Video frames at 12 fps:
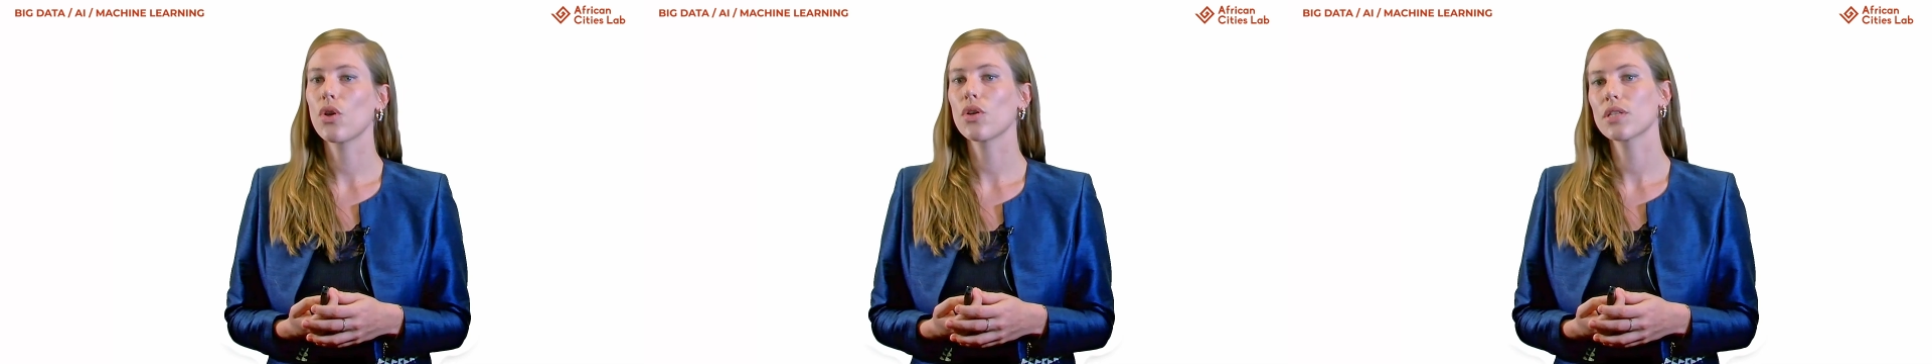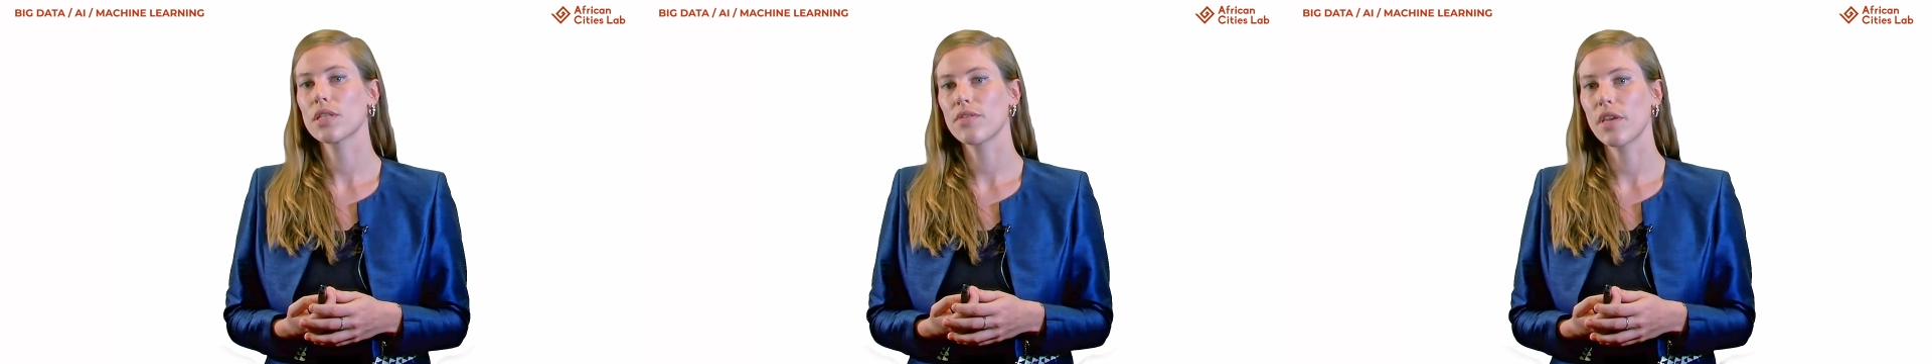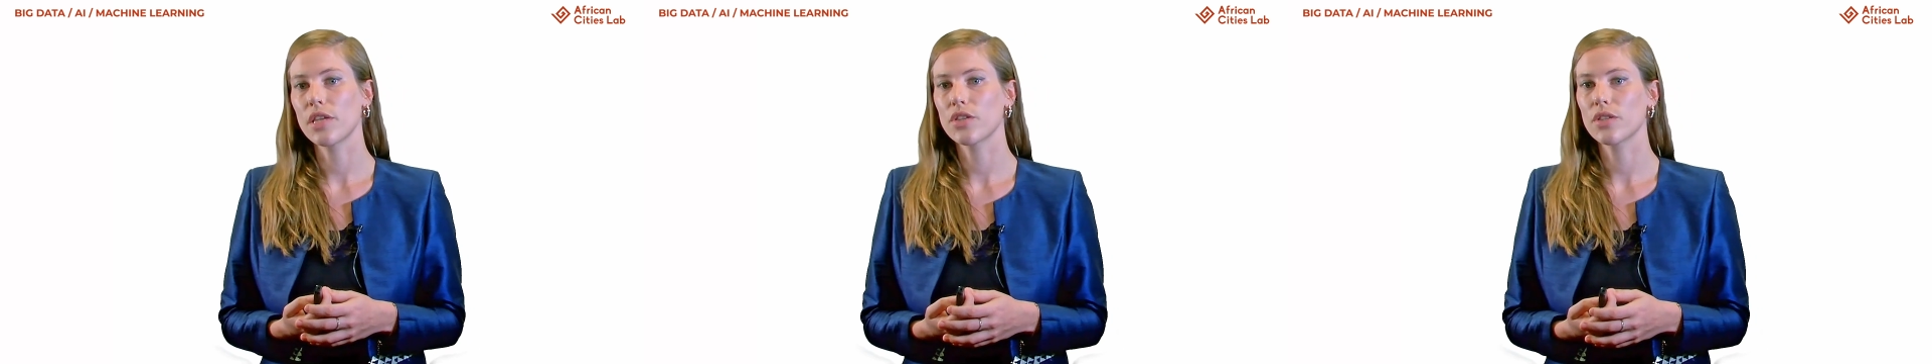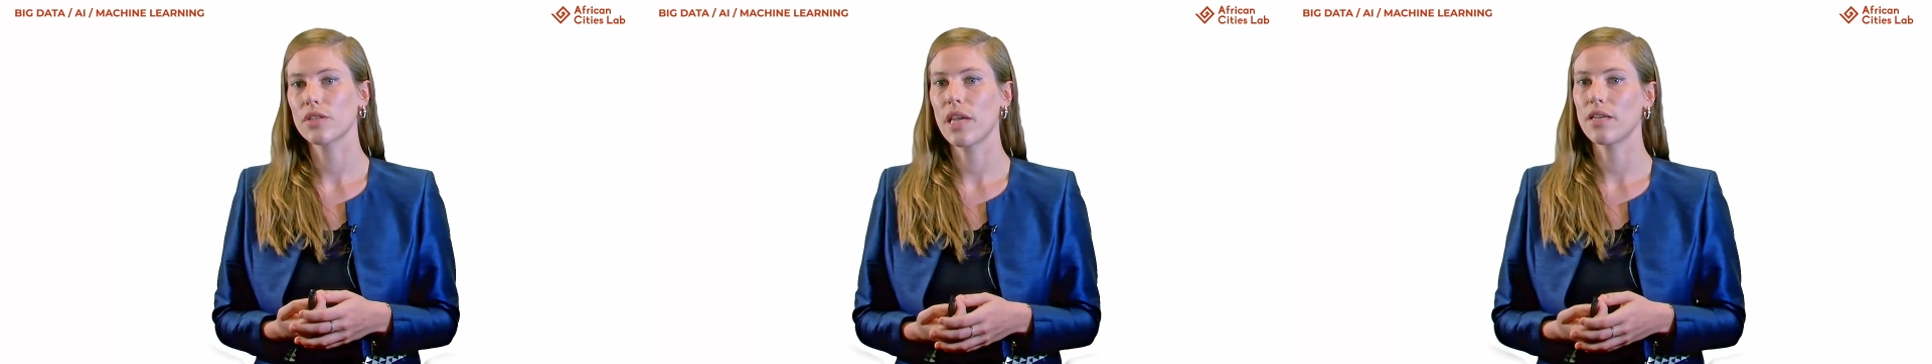
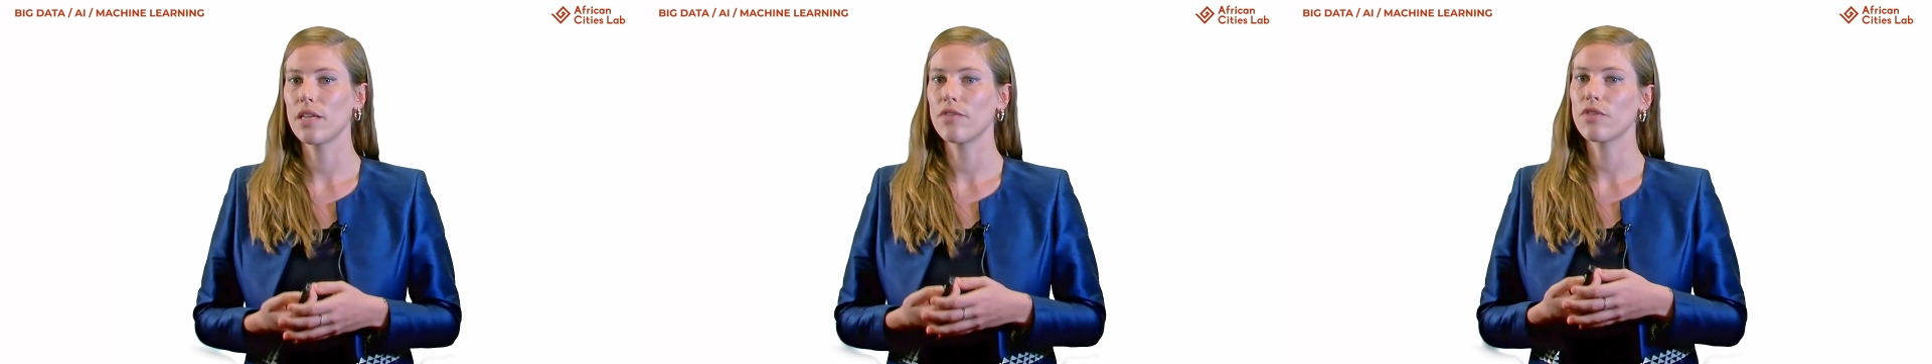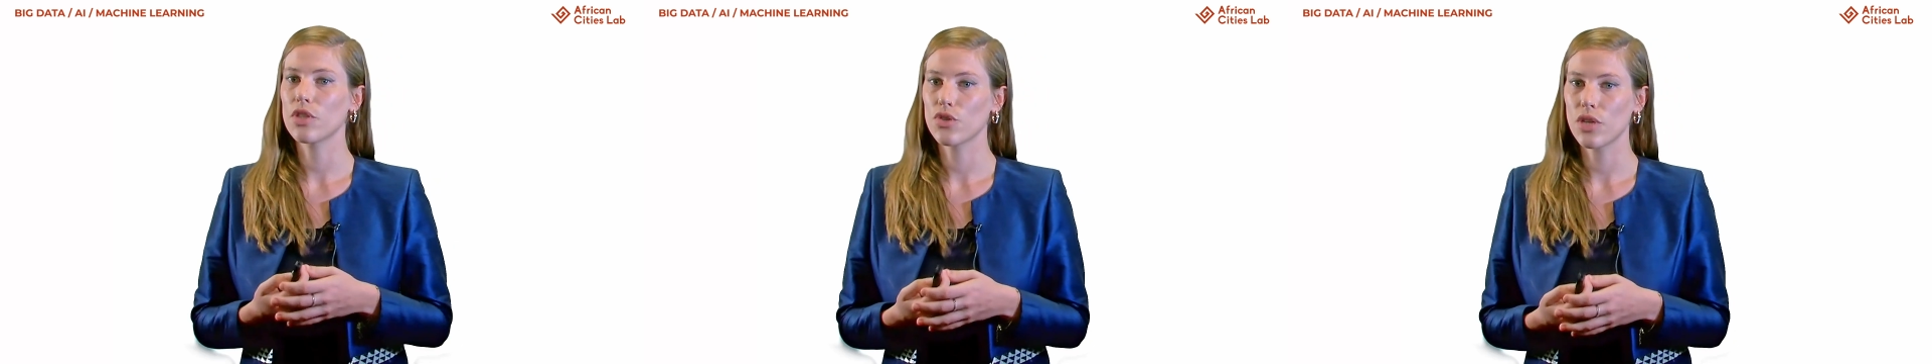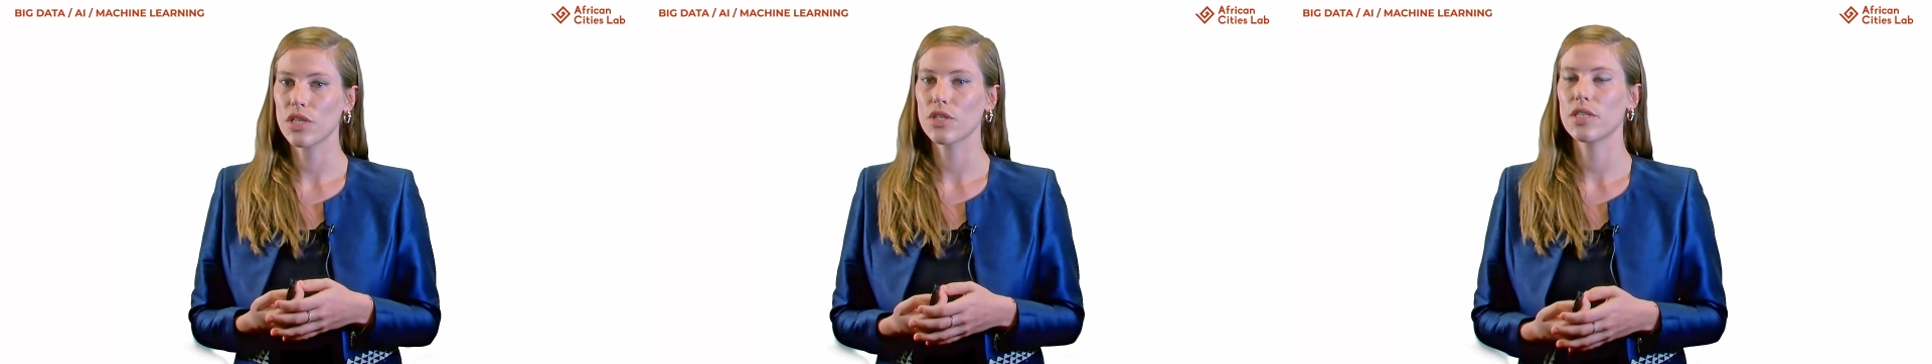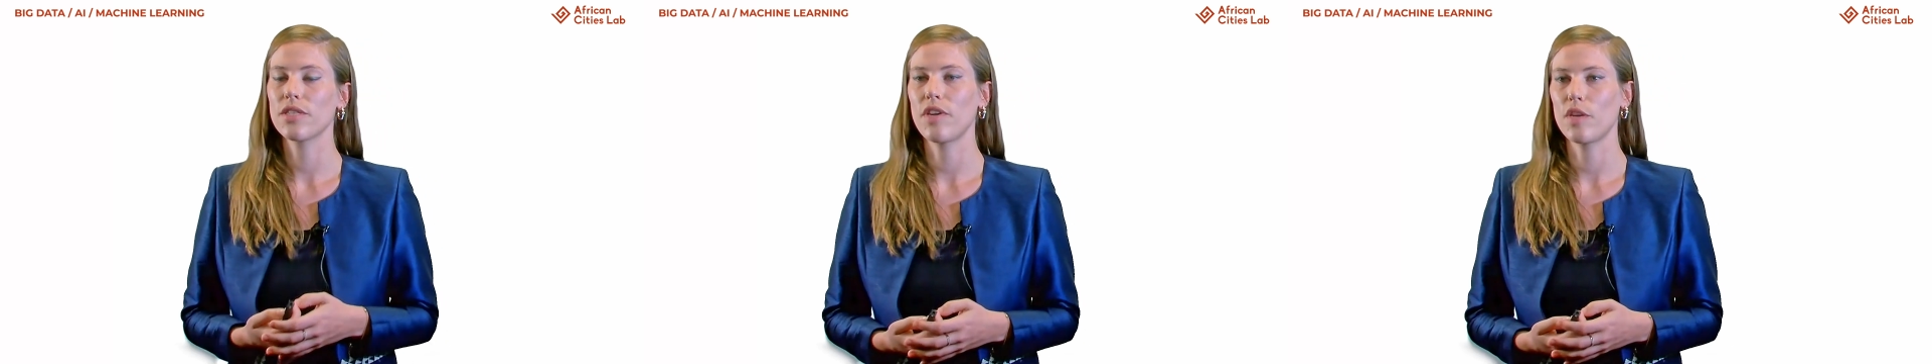conservation, and
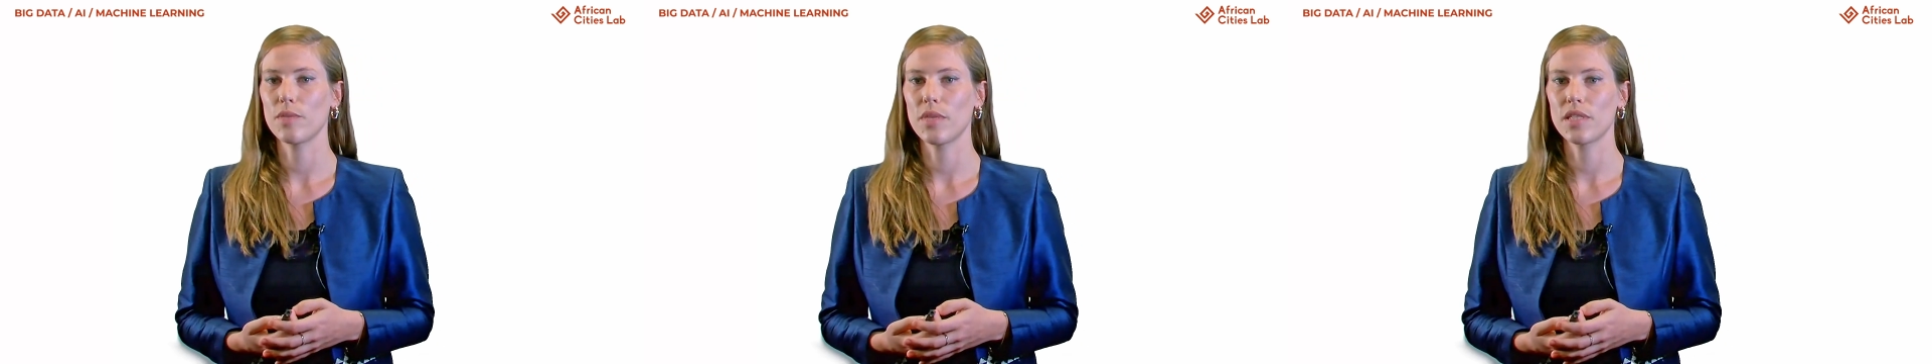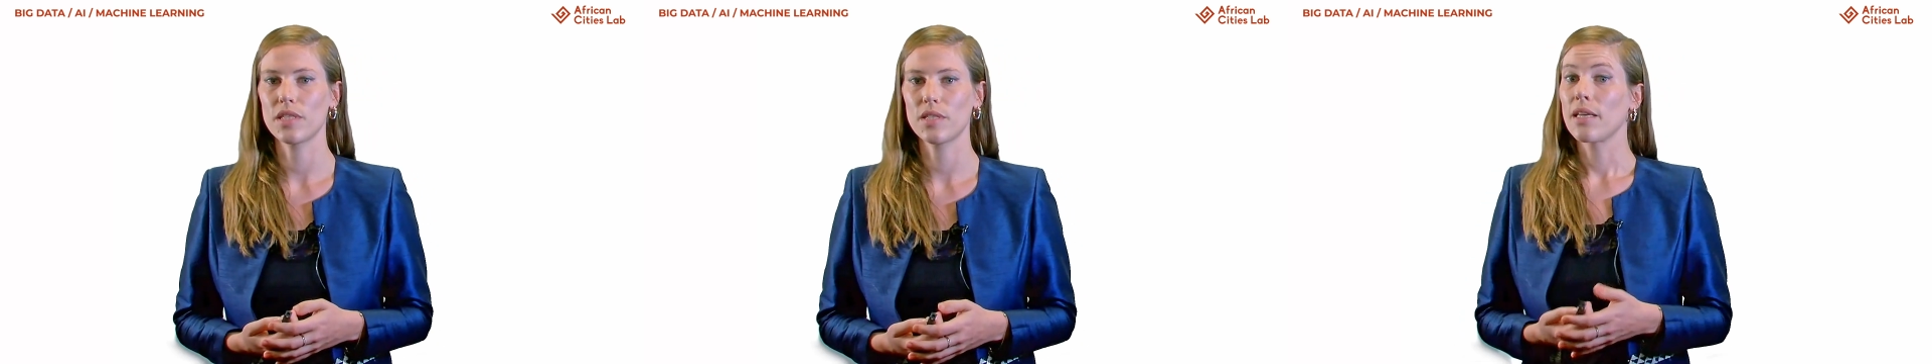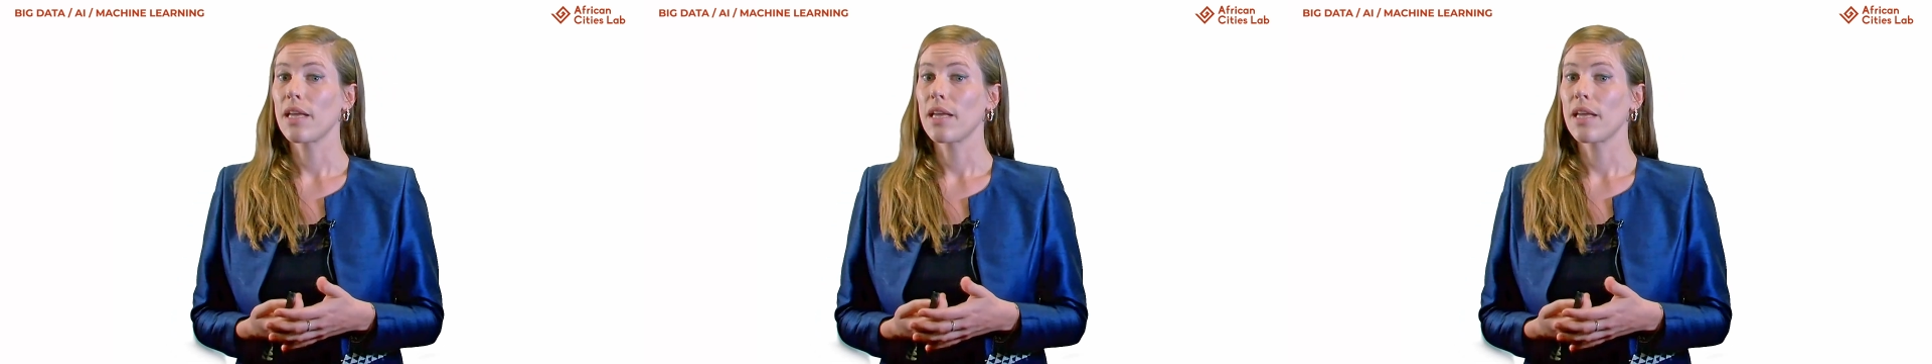infrastructure development.